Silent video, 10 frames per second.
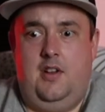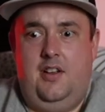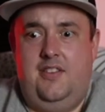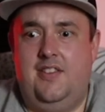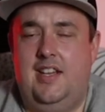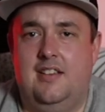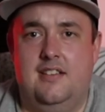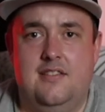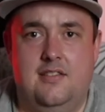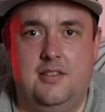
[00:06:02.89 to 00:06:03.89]
I think
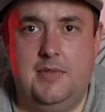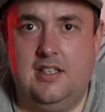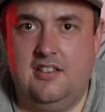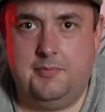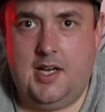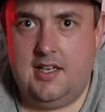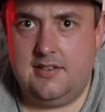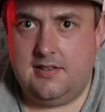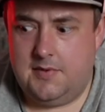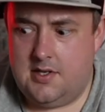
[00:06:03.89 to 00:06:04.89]
until the middle of March
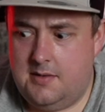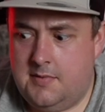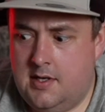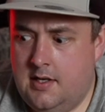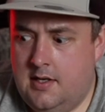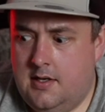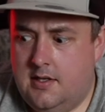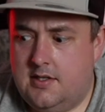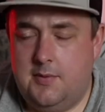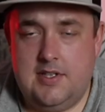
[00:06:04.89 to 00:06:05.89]
sometime,
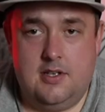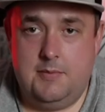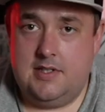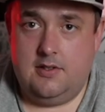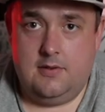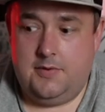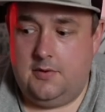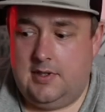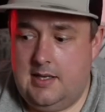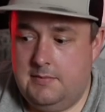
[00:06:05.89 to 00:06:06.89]
so he's going to miss a good few
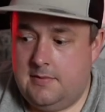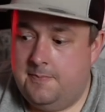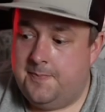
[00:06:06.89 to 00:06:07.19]
games.